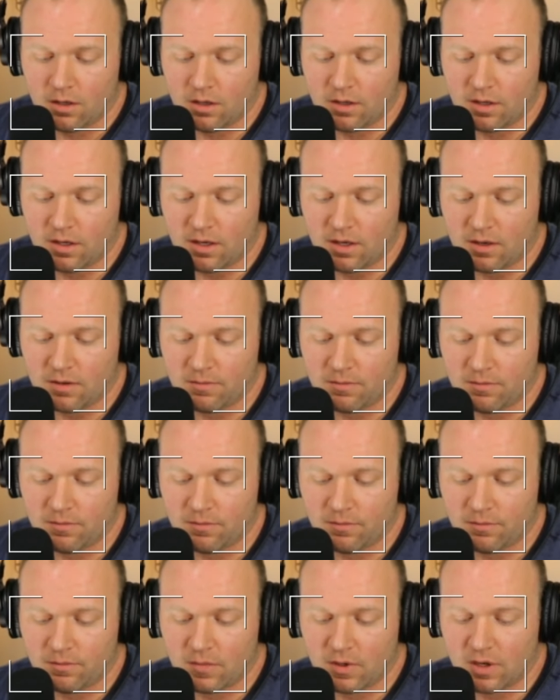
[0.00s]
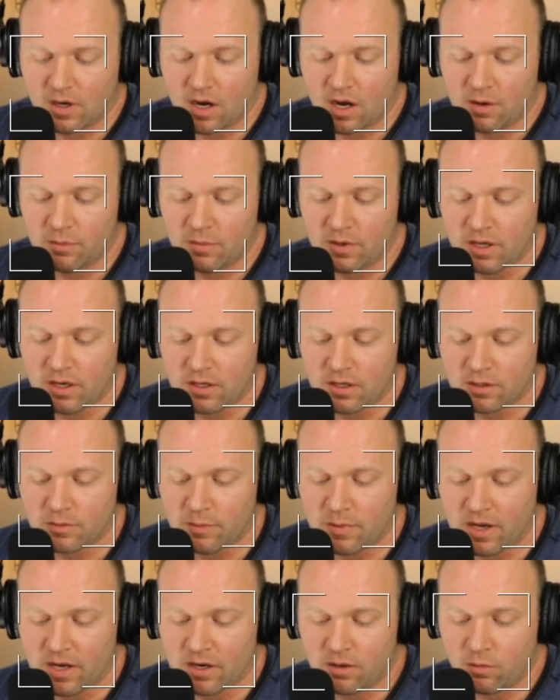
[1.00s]
Yeah. God made us
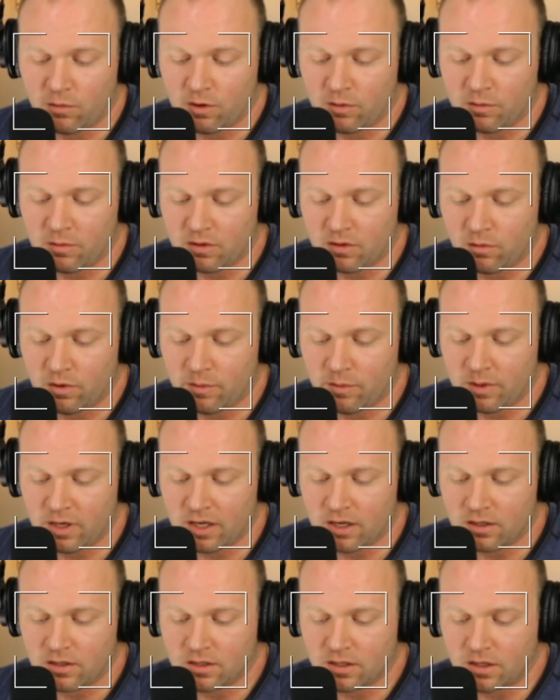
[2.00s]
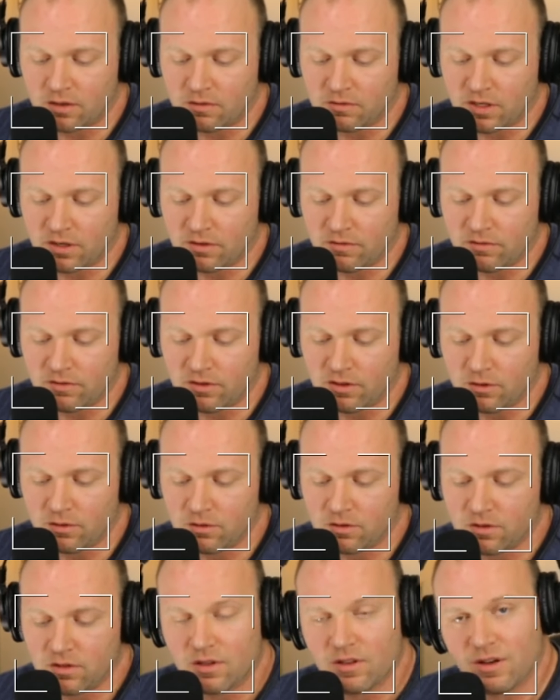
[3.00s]
man and woman. We made ourselves
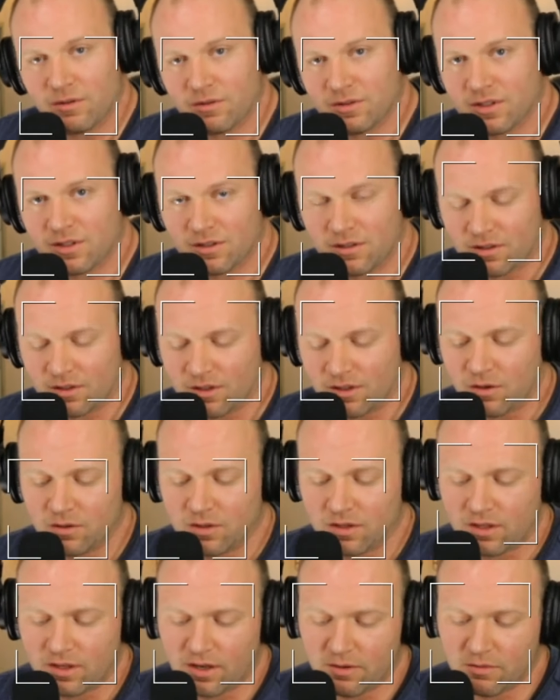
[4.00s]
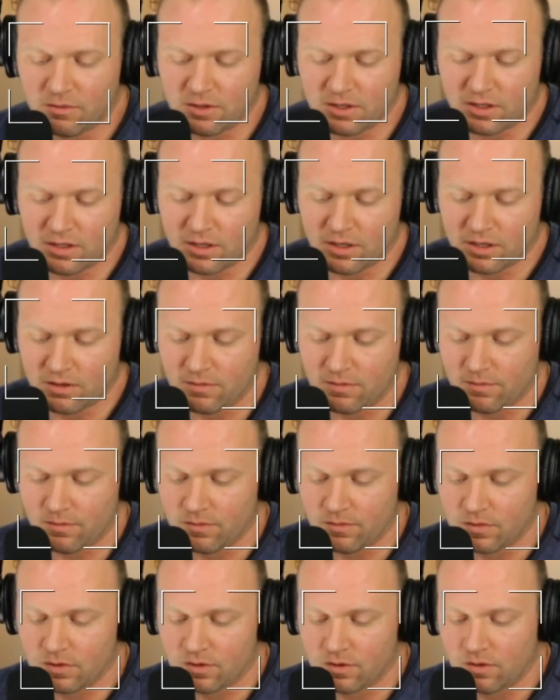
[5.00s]
confused. That was a little note that I wanted to
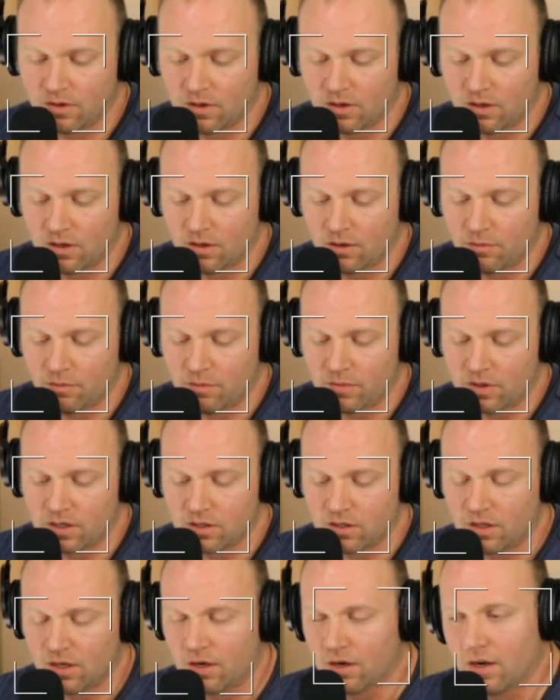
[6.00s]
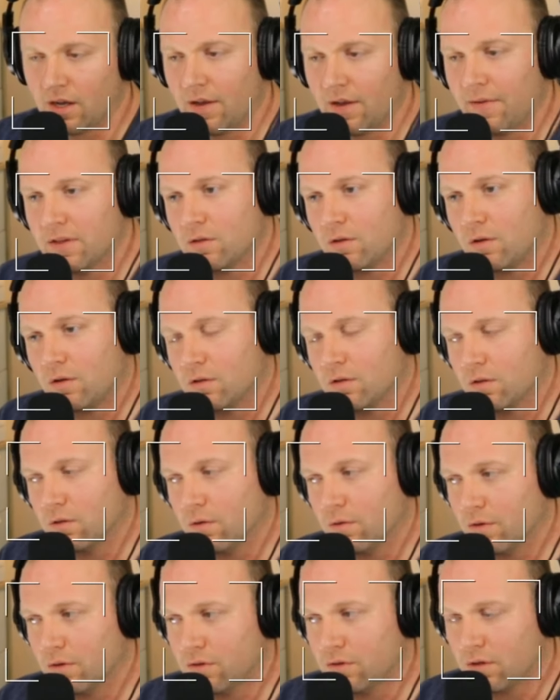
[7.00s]
mention there. And
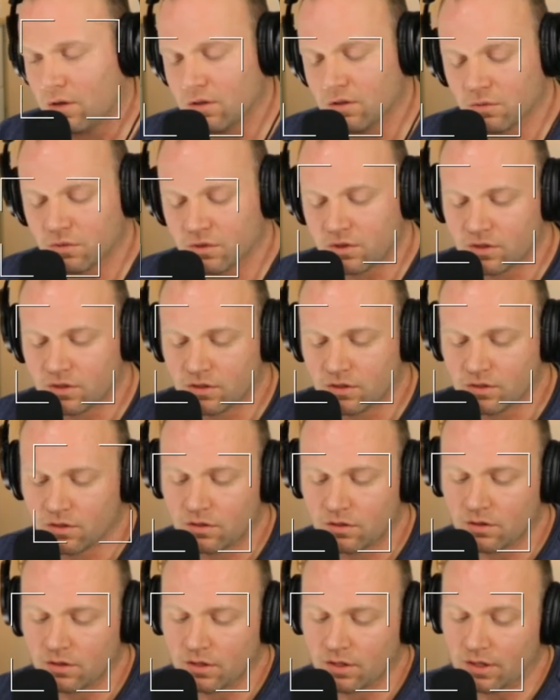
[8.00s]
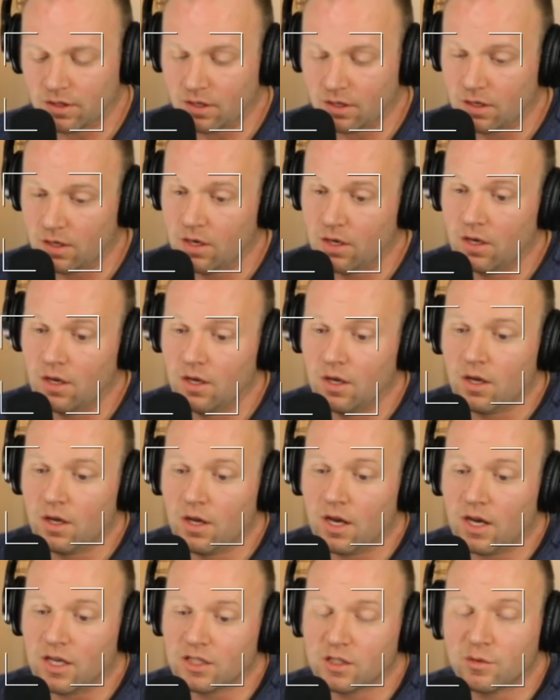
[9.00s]
there's also certainly
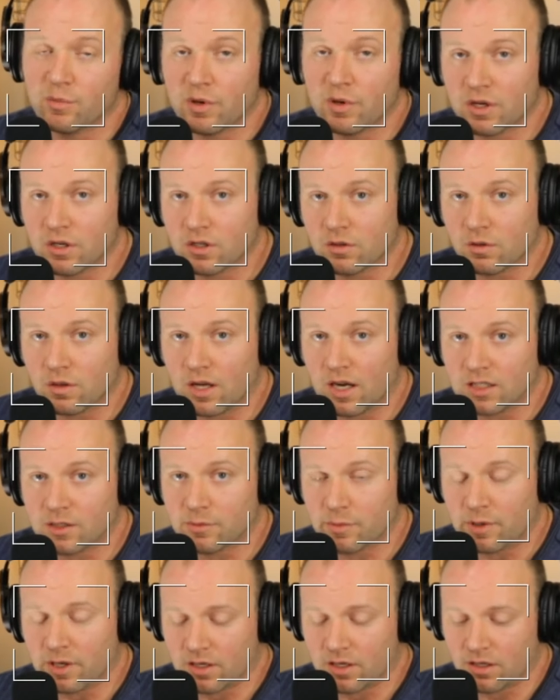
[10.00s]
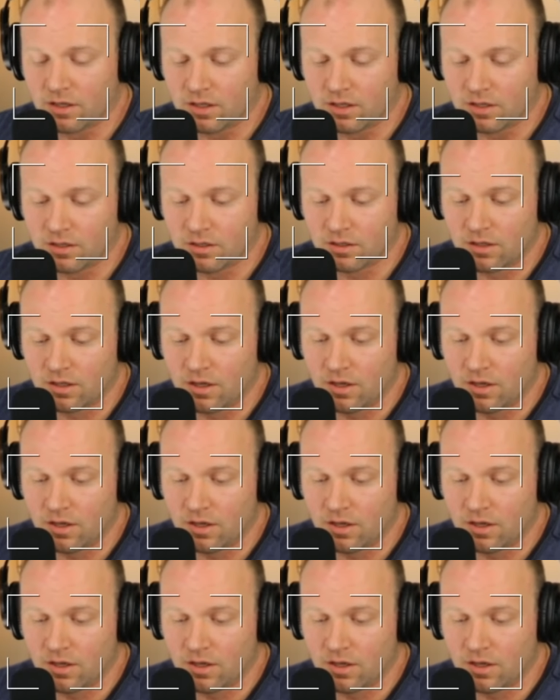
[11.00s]
a spiritual aspect to this,